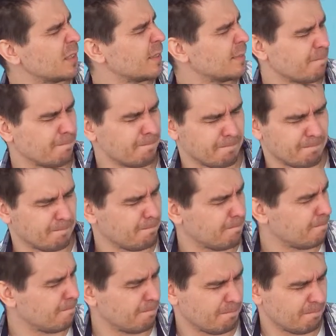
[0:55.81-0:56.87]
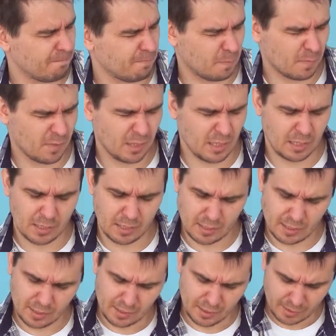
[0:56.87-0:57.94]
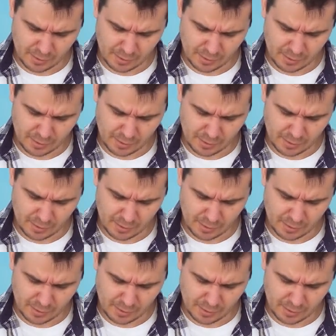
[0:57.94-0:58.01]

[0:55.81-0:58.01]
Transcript: or an accumulation of fluid in the abdomen,